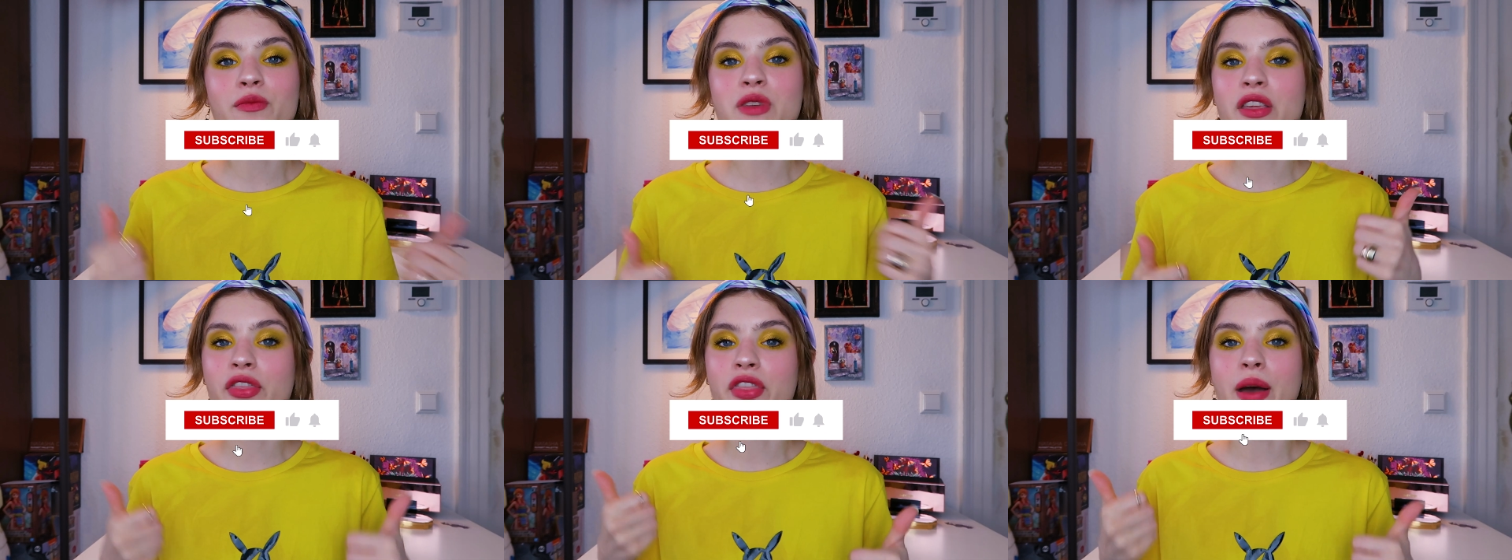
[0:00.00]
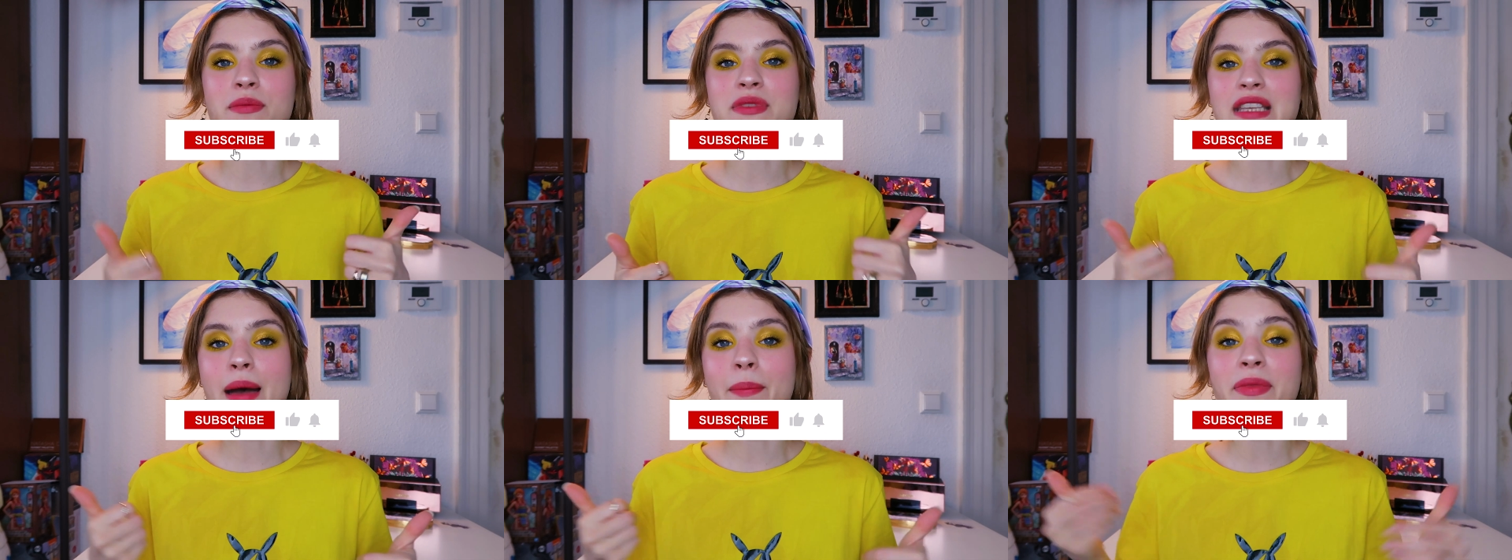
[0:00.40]
me a
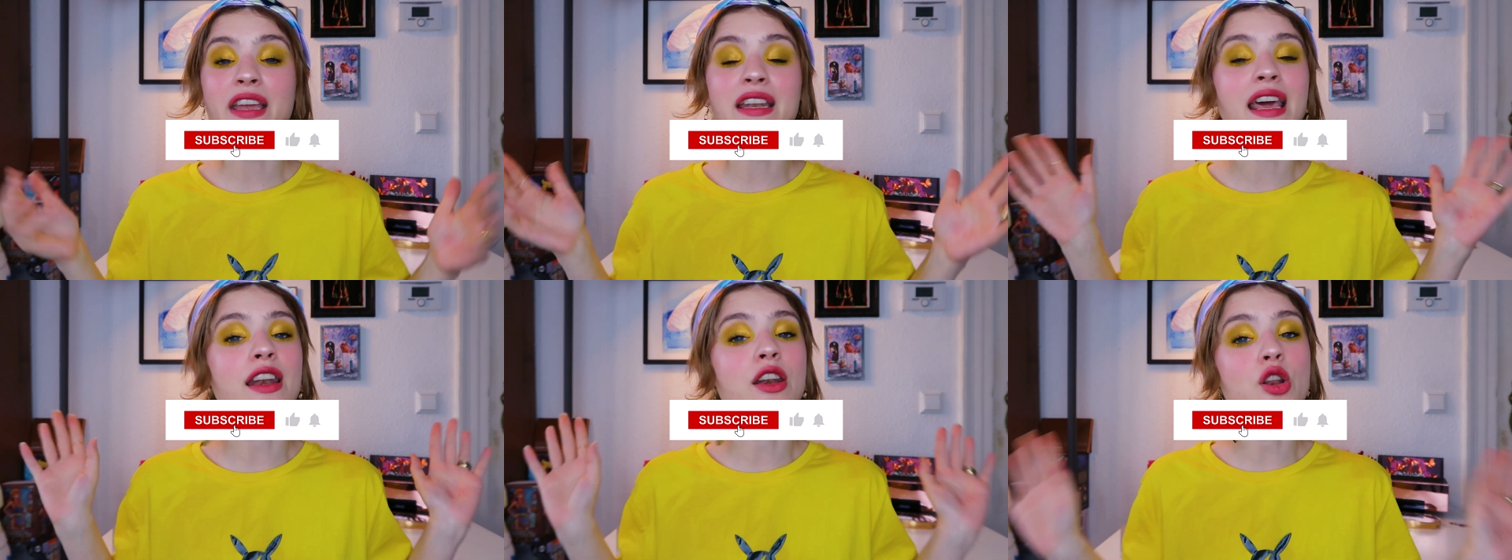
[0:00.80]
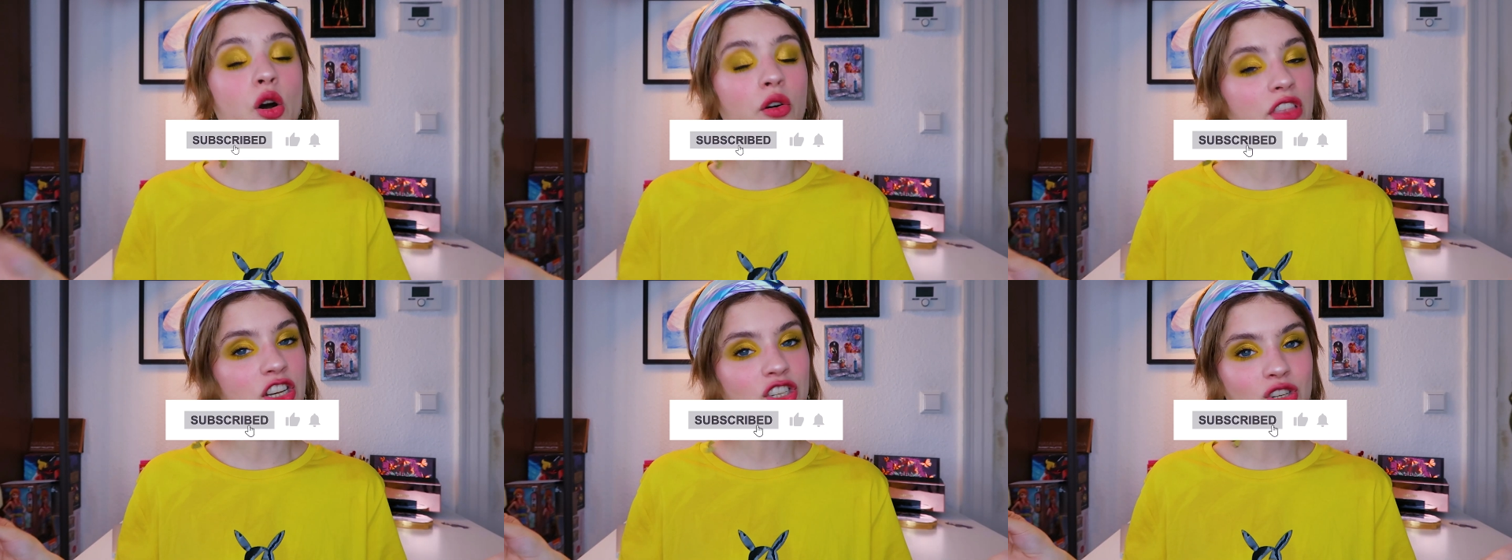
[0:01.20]
thumbs up that I
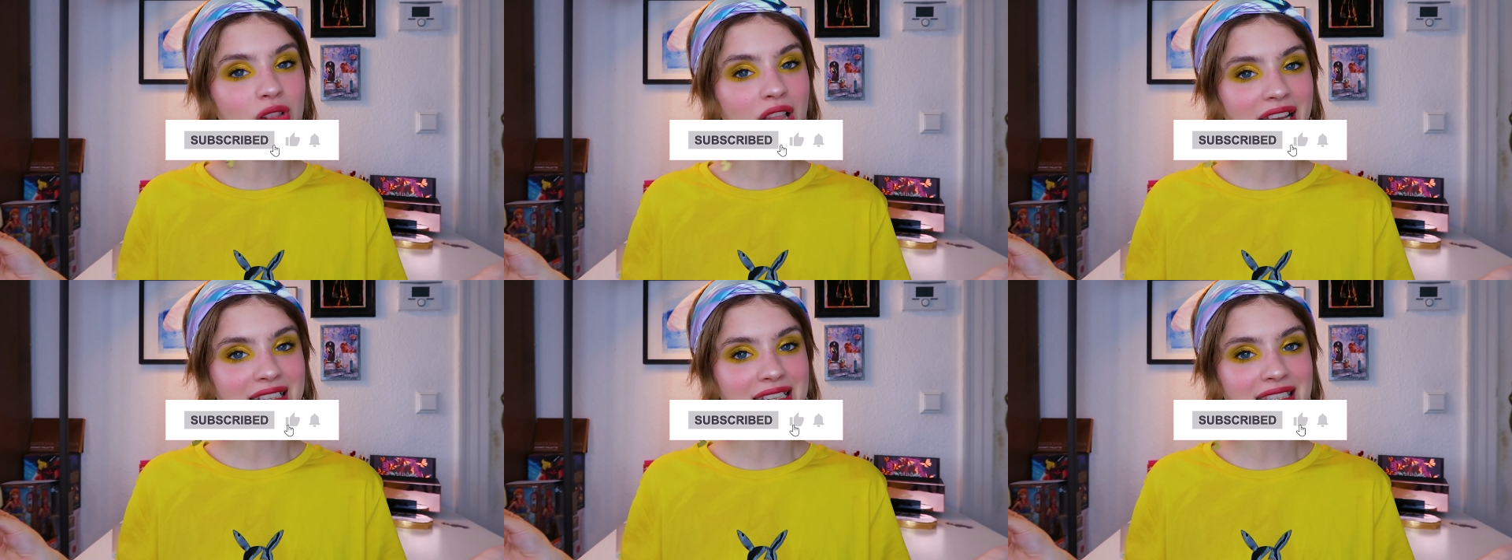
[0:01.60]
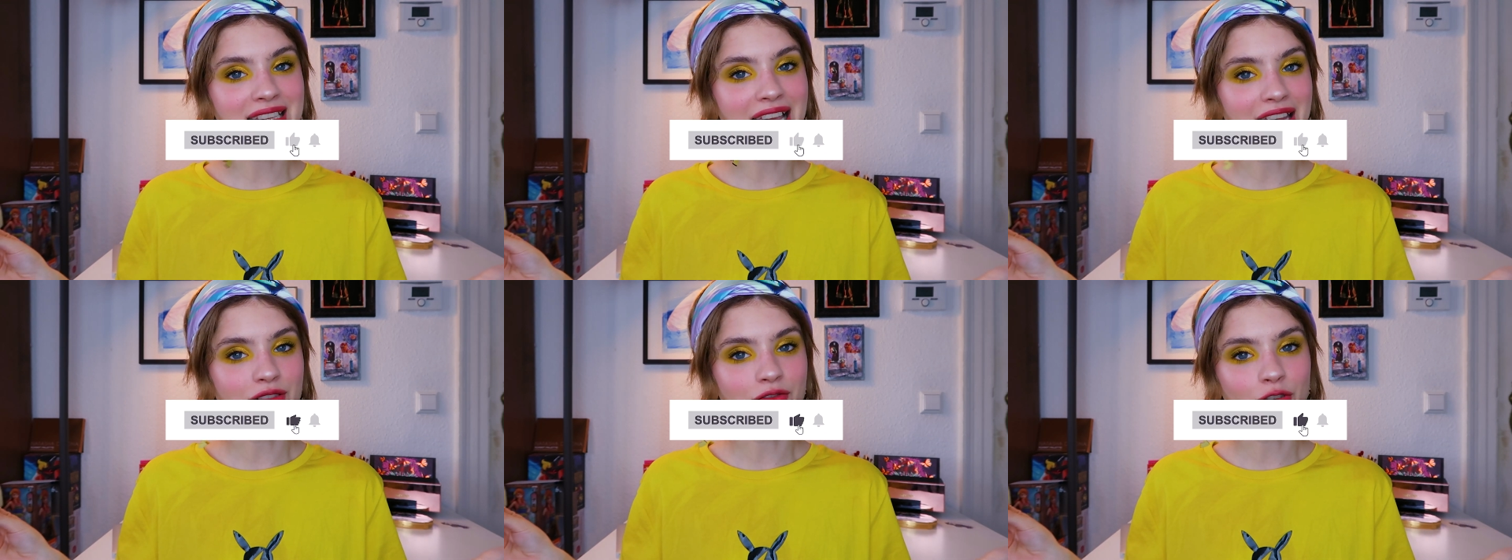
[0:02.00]
know that you like this
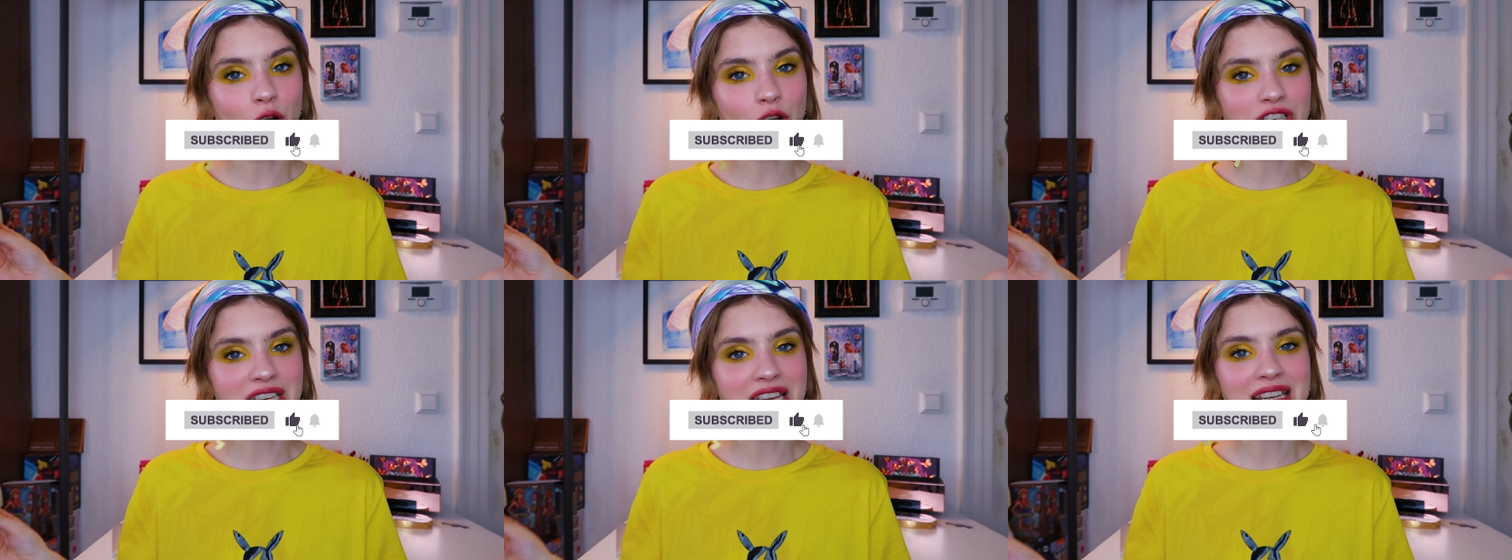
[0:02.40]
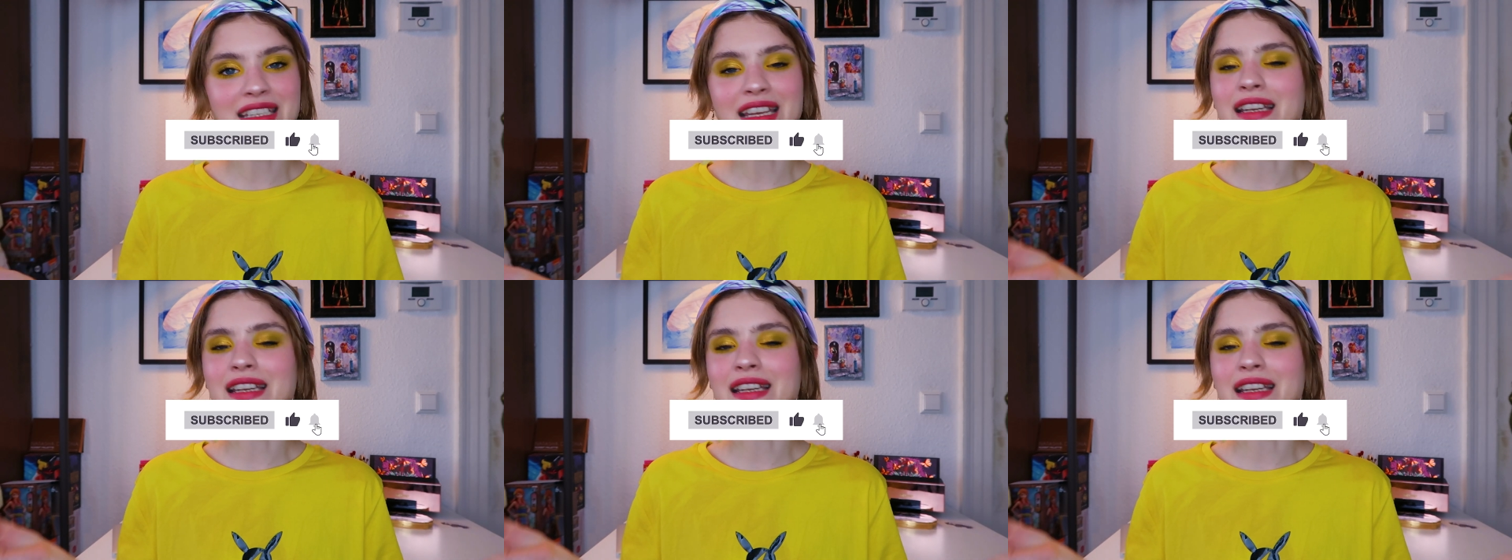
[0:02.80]
kind of content,